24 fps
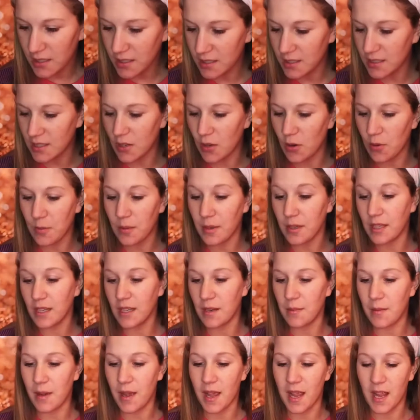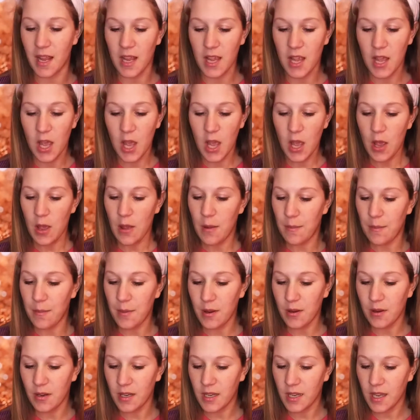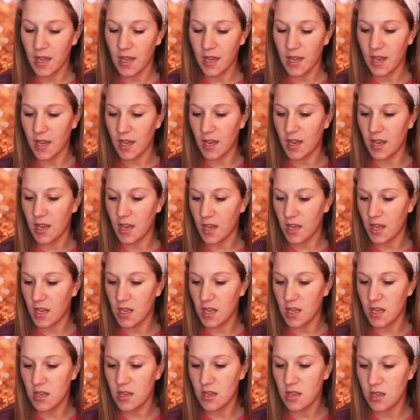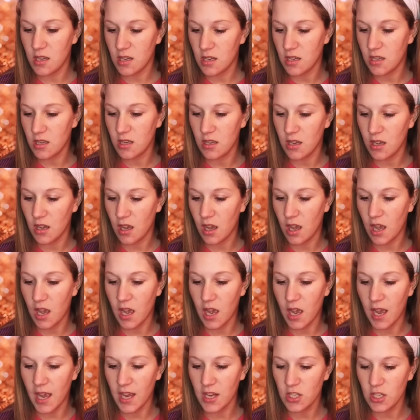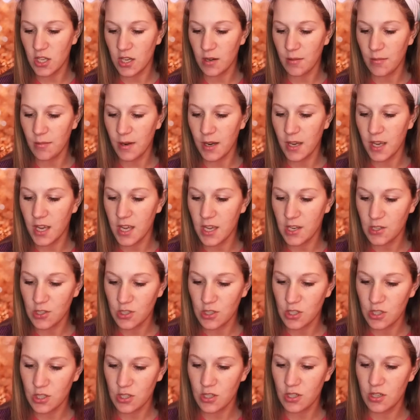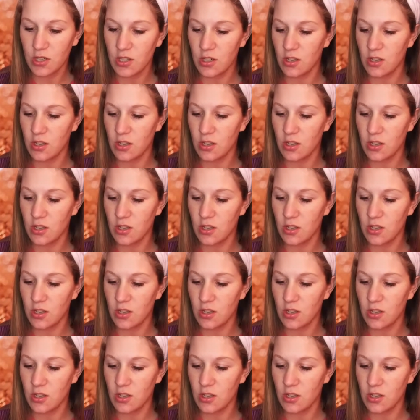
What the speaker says: So I'm gonna get my Mary Kay eyeshadow brush